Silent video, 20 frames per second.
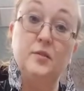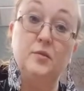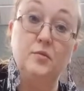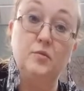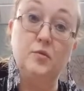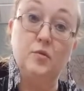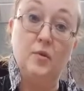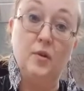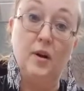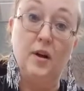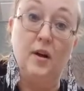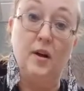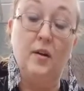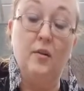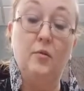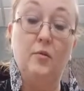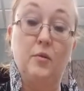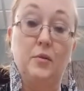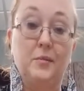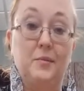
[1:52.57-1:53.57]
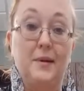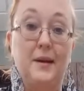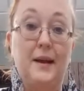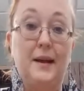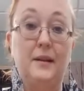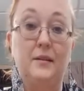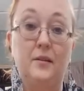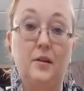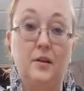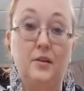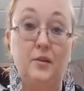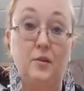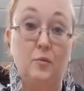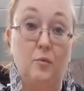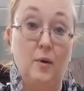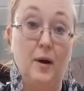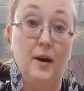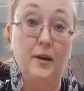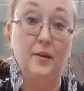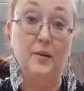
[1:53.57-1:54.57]
draw or write on your
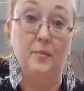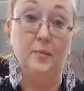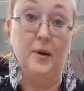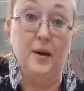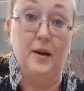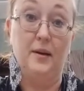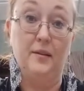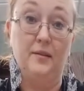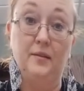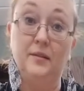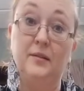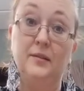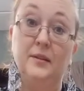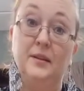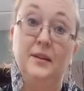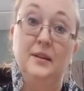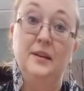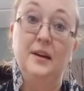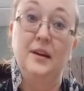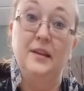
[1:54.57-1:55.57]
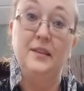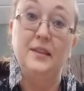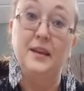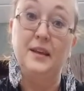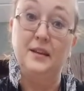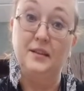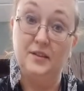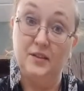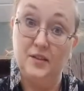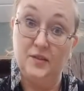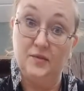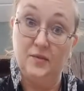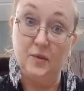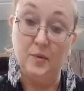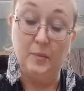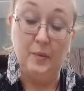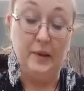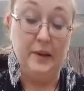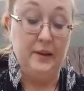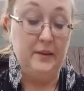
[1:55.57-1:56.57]
water bottle that it's for
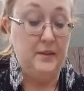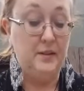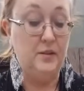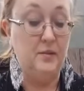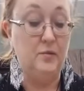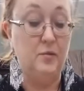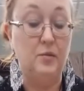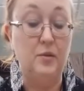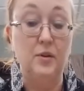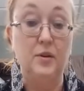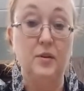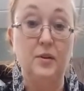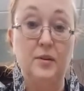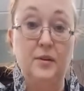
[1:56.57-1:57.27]
planting, or